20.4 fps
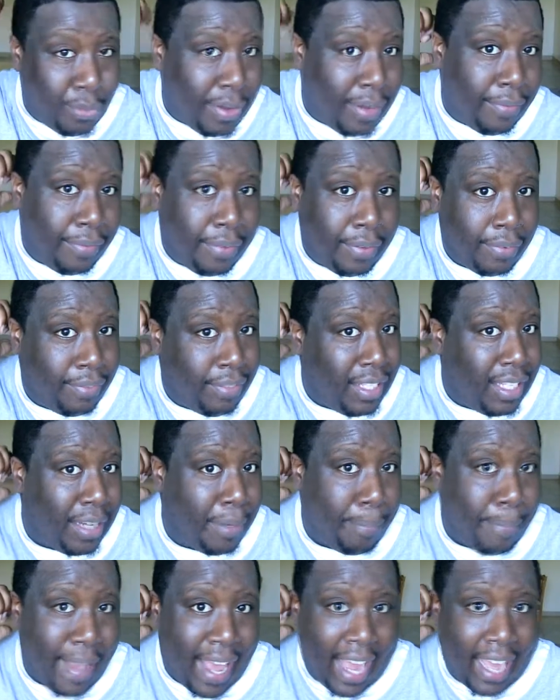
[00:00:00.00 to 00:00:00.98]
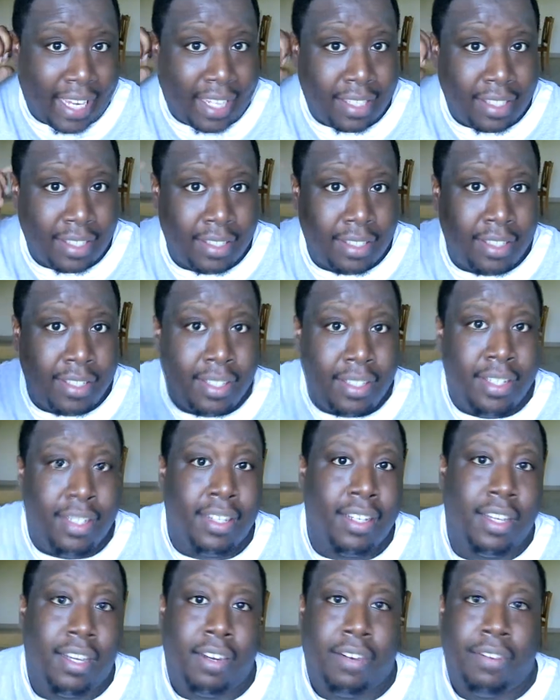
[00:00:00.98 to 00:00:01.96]
150 in the back.
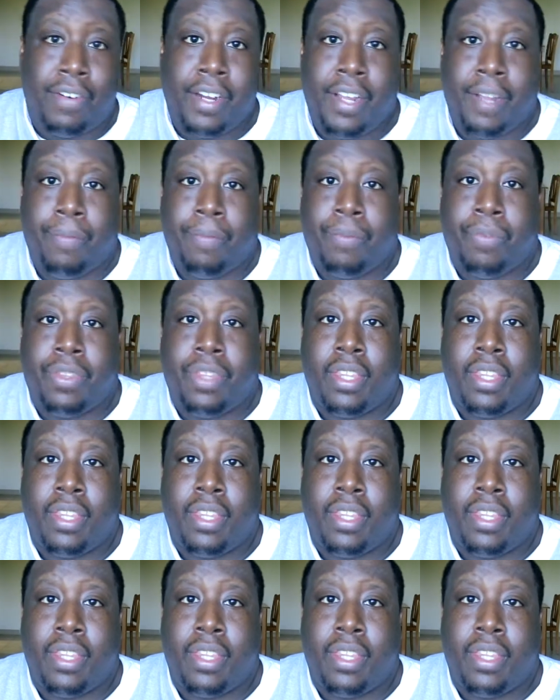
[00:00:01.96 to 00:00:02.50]
All right,